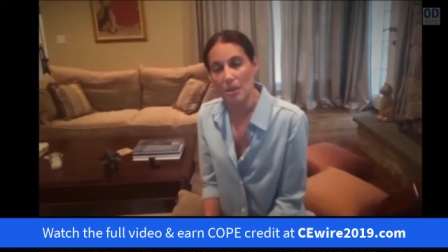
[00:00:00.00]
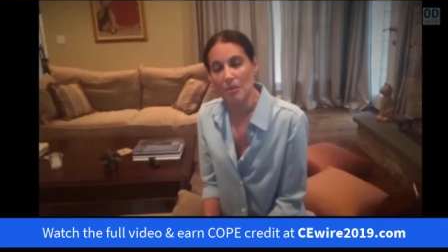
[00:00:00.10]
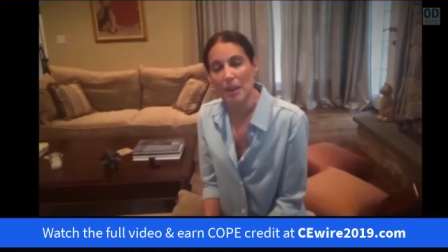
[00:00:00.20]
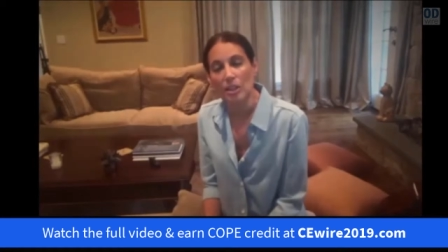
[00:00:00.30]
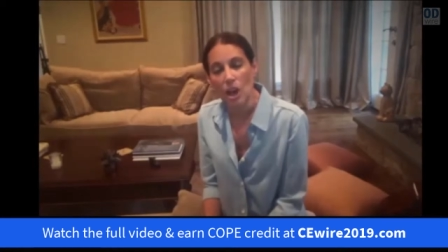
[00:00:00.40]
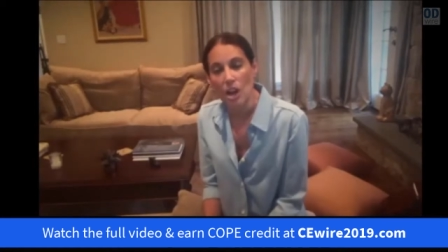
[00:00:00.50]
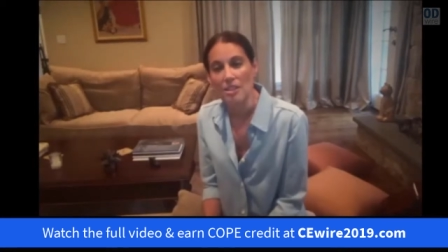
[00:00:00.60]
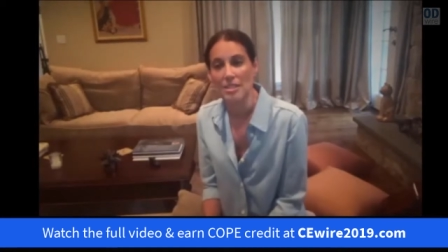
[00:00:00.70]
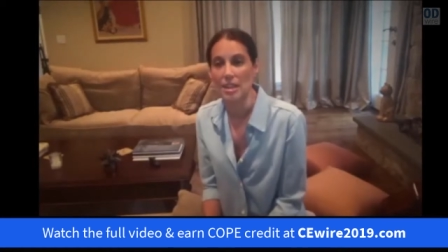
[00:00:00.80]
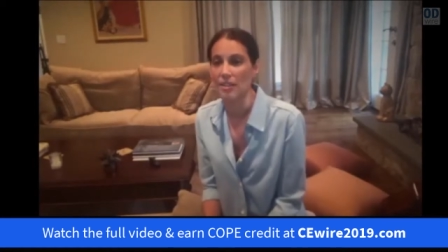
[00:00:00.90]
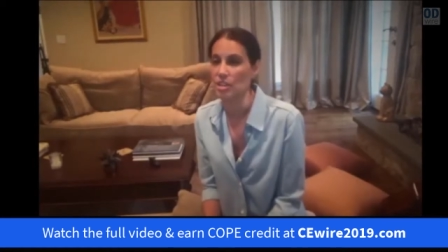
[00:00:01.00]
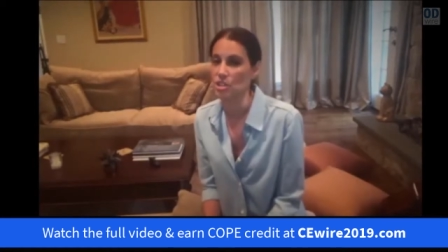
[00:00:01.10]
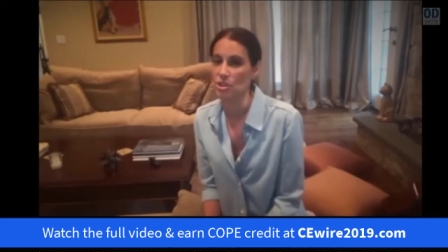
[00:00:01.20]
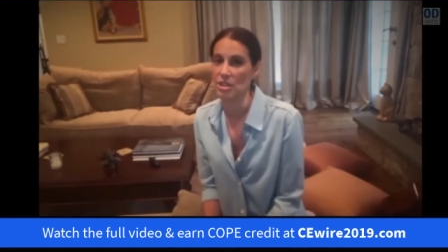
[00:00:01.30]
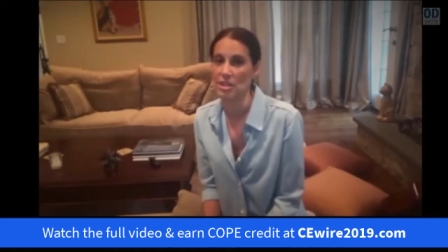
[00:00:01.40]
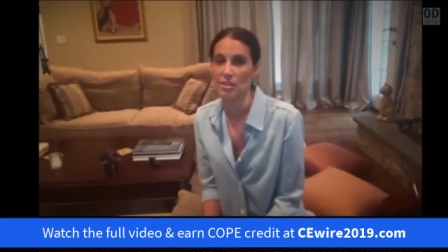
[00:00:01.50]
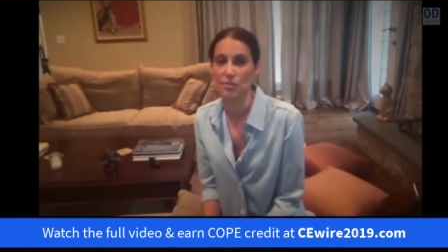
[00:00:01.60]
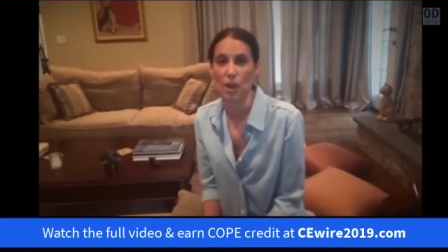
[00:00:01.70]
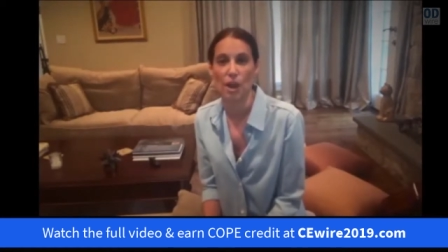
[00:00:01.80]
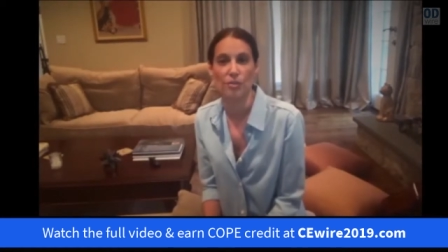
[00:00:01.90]
My long, scary journey is
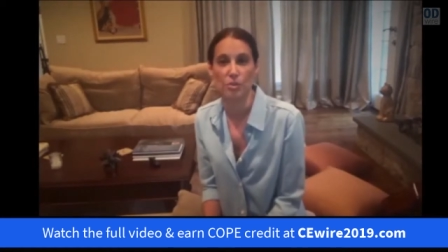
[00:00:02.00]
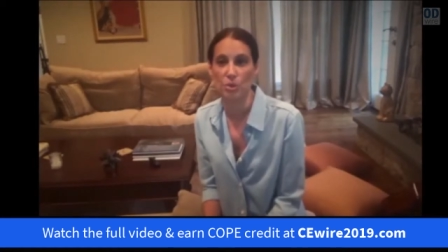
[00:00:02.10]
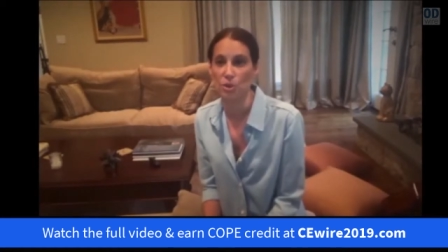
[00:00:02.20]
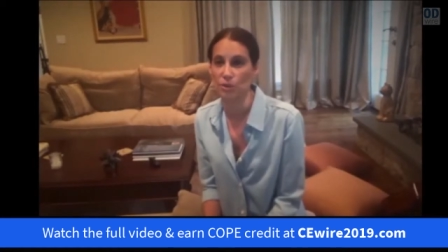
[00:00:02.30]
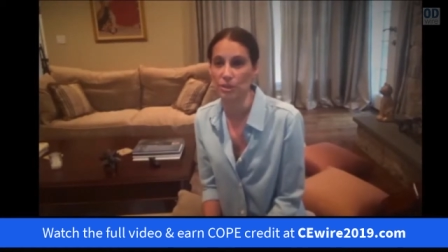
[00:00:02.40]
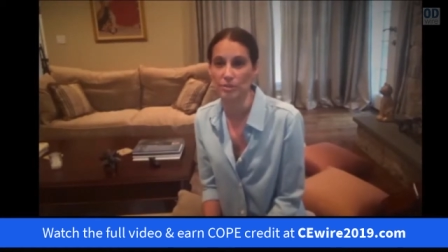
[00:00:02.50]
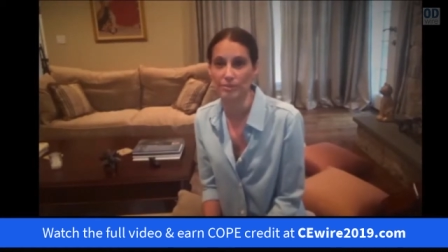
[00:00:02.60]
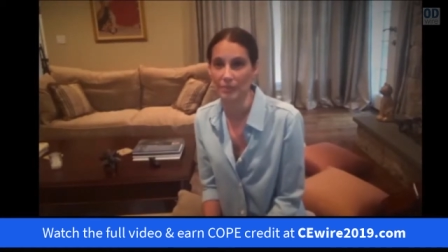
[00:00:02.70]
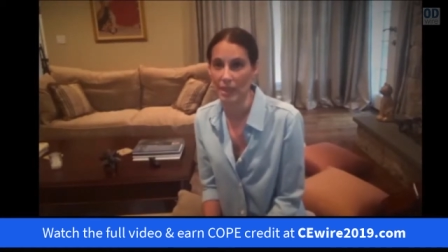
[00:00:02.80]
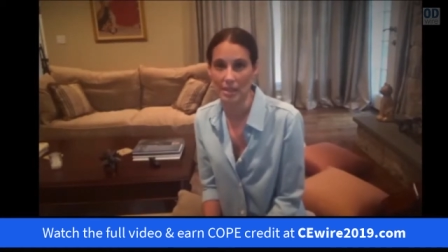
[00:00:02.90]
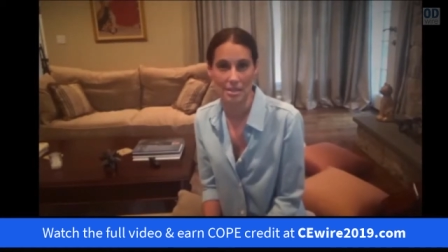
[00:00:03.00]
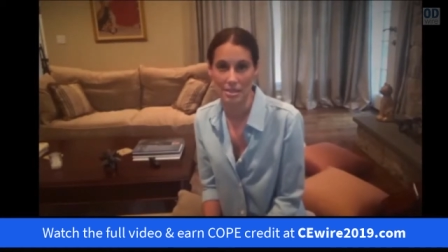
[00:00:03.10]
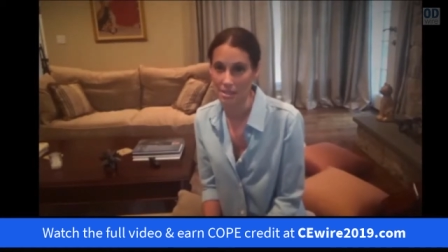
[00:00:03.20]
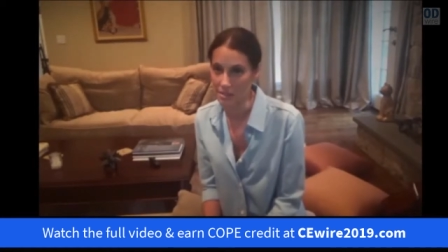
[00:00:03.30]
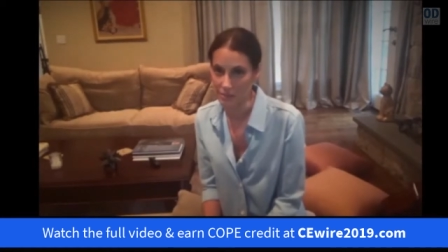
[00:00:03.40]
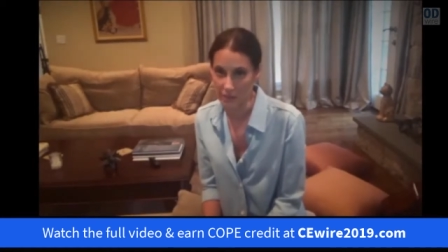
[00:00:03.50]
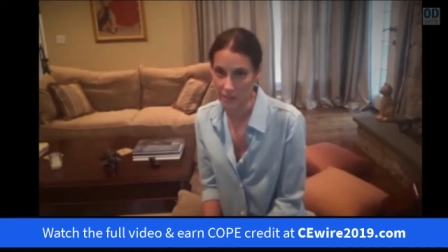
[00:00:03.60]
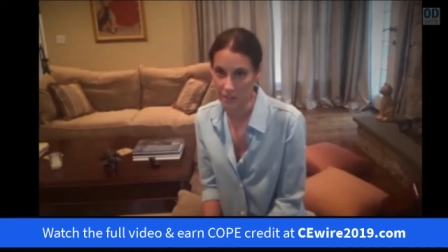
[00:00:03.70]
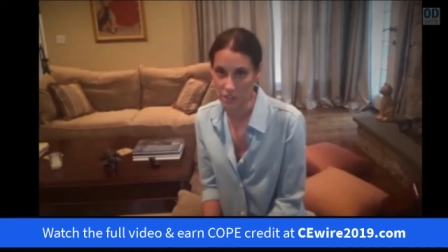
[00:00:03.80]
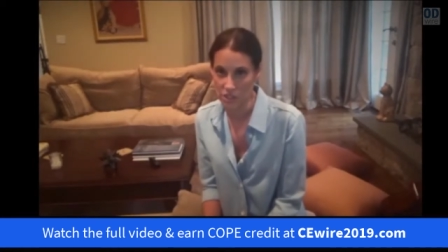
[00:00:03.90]
far from over, and it's still
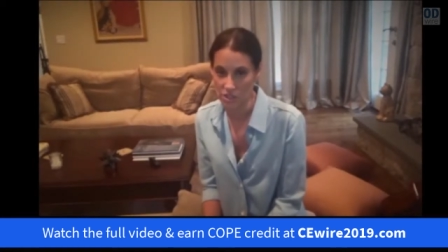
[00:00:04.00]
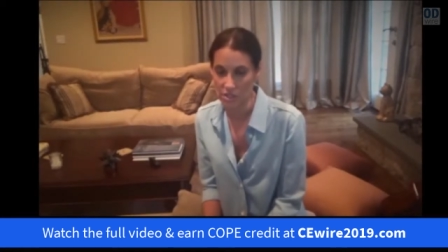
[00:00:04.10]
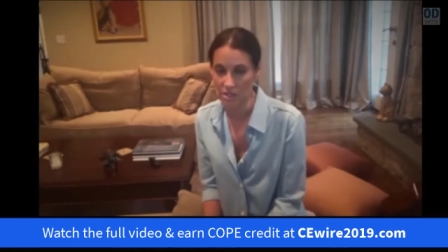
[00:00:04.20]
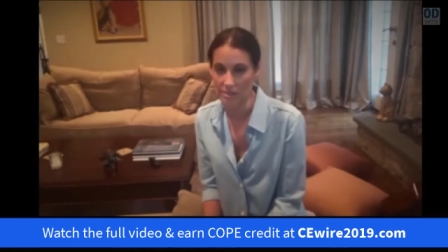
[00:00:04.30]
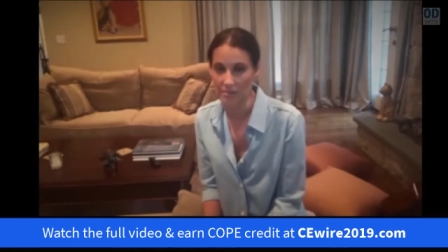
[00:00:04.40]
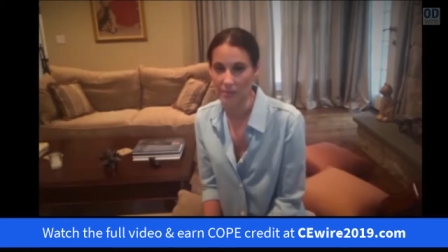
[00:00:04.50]
very unsure.